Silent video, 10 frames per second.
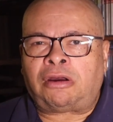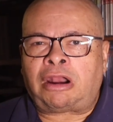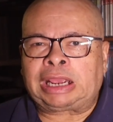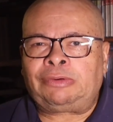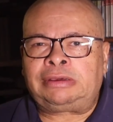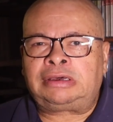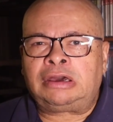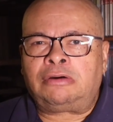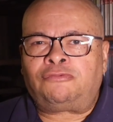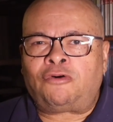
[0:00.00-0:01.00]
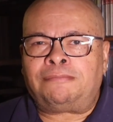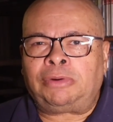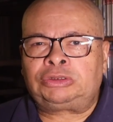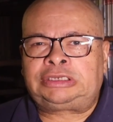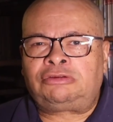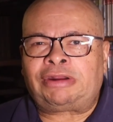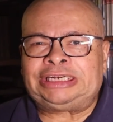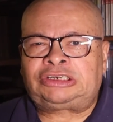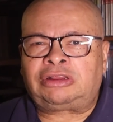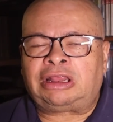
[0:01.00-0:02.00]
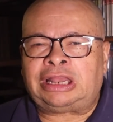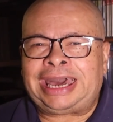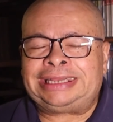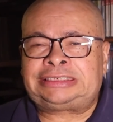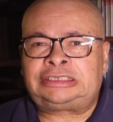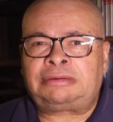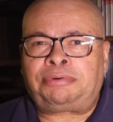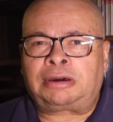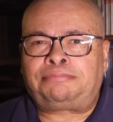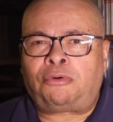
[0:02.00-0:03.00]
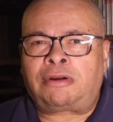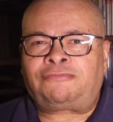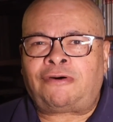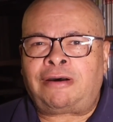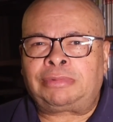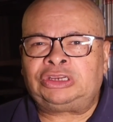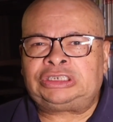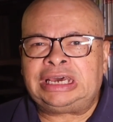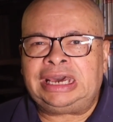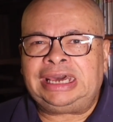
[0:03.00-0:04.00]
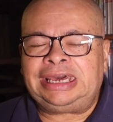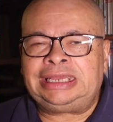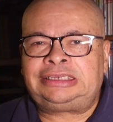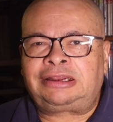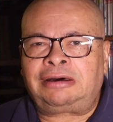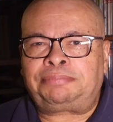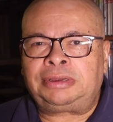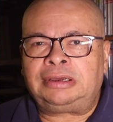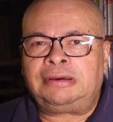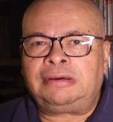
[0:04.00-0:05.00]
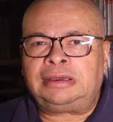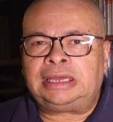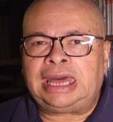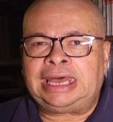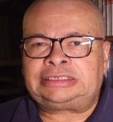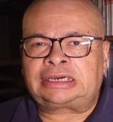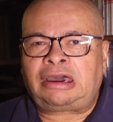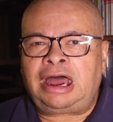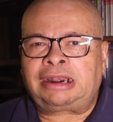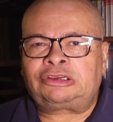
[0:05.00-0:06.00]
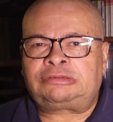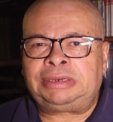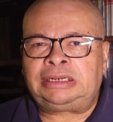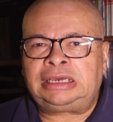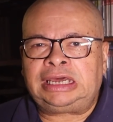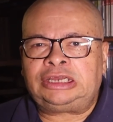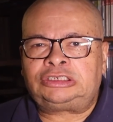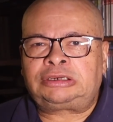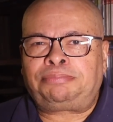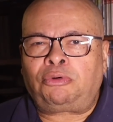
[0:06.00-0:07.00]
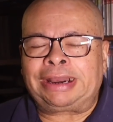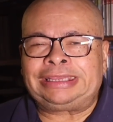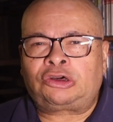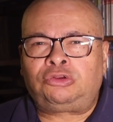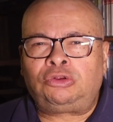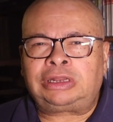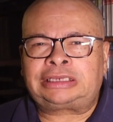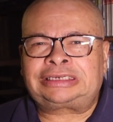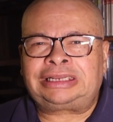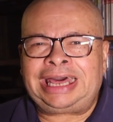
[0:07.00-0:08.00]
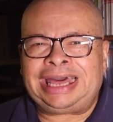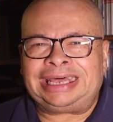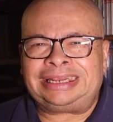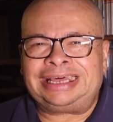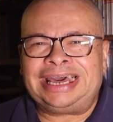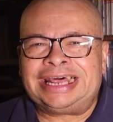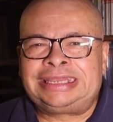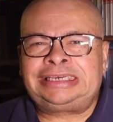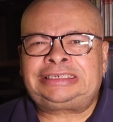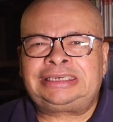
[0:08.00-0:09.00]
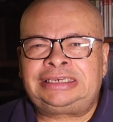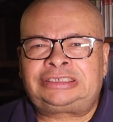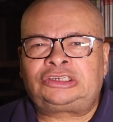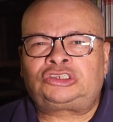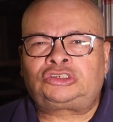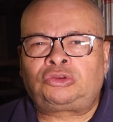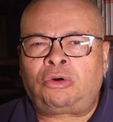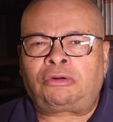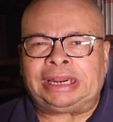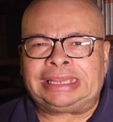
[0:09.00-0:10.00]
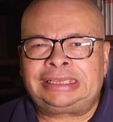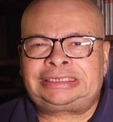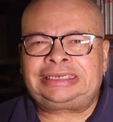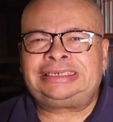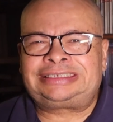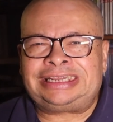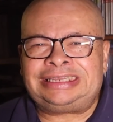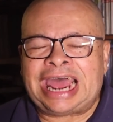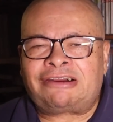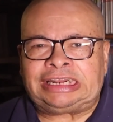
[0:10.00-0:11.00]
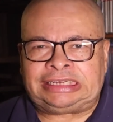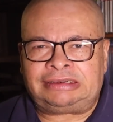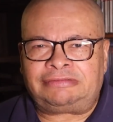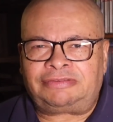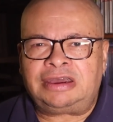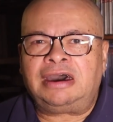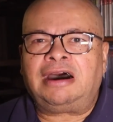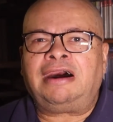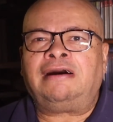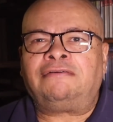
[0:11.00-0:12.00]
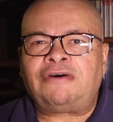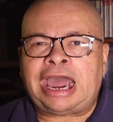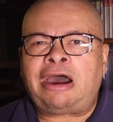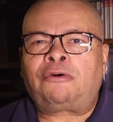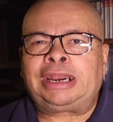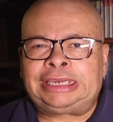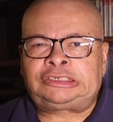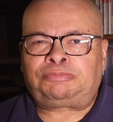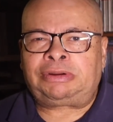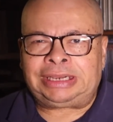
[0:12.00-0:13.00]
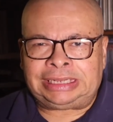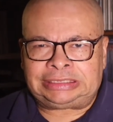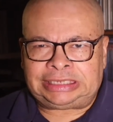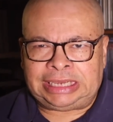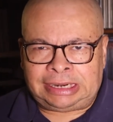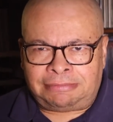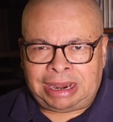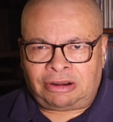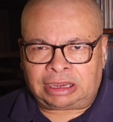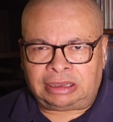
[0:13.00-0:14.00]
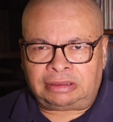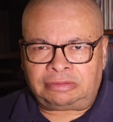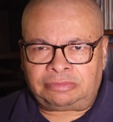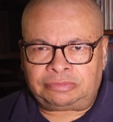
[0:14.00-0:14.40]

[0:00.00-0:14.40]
arguing for multiracial alliances among poor farmers, ended up as a congressman supporting the Ku Klux Klan. This is the story, this is the narrative of our experience in America.